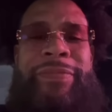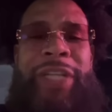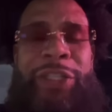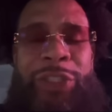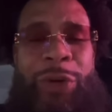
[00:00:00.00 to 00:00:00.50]

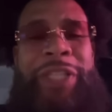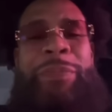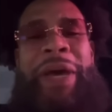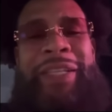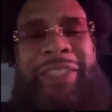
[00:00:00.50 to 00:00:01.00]
So this
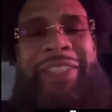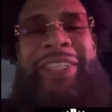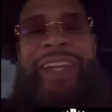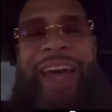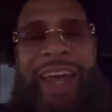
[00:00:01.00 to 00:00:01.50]
message
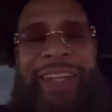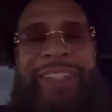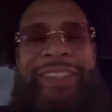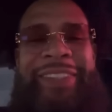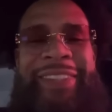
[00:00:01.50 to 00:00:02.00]
tonight
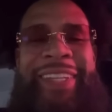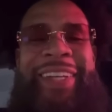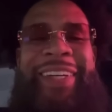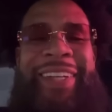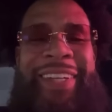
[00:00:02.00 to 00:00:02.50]

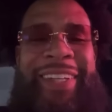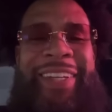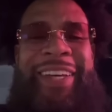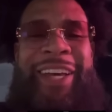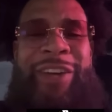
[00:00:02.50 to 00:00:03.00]

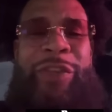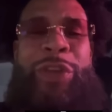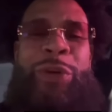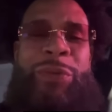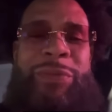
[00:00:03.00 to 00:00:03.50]
for
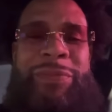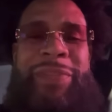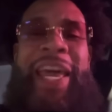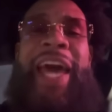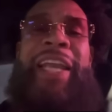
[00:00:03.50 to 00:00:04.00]
you,
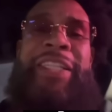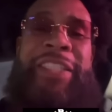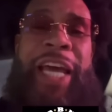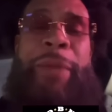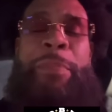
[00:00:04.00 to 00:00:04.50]
Ellie
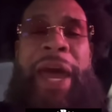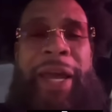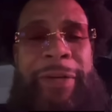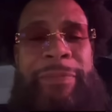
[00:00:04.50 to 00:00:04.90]
Seckbach,